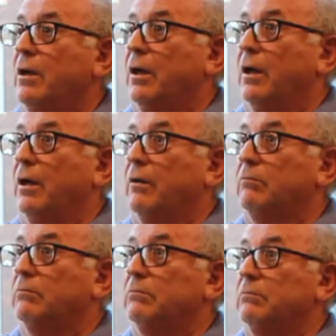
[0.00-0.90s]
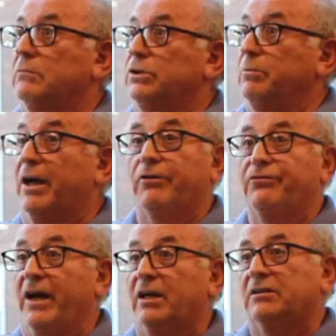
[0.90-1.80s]
As a matter of
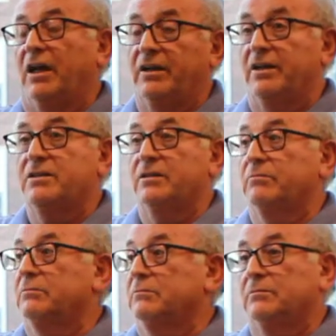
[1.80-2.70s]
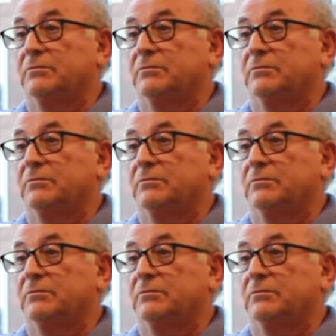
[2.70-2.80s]
fact, I raised them,